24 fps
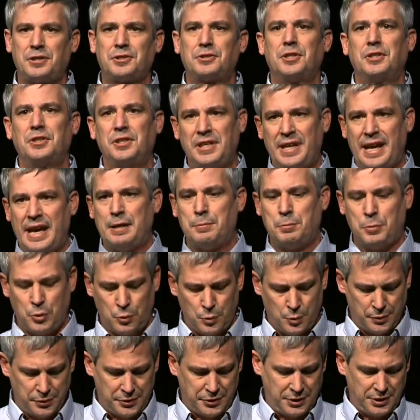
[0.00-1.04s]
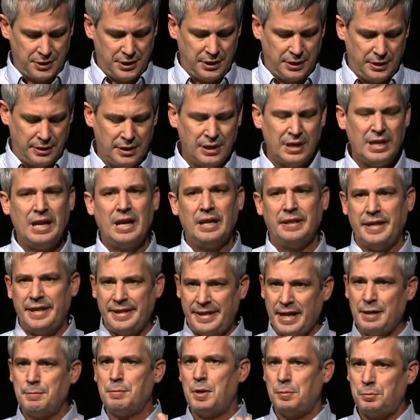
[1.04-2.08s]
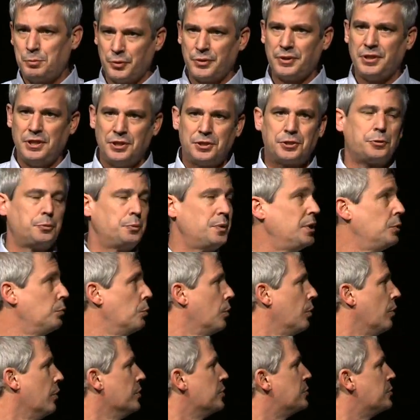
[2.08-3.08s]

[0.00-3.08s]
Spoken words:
that the animal will see? And they came up with these 3 words.